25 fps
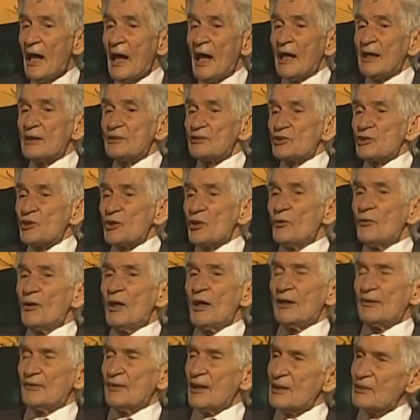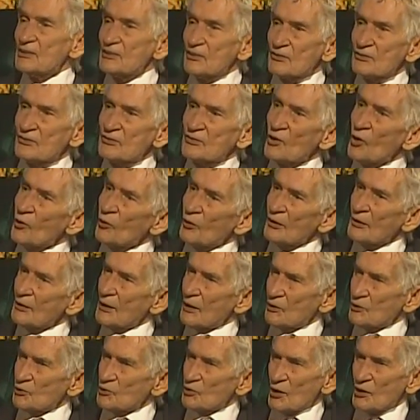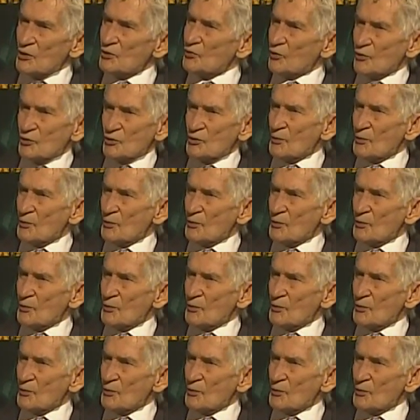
And so they've stolen that trust for us.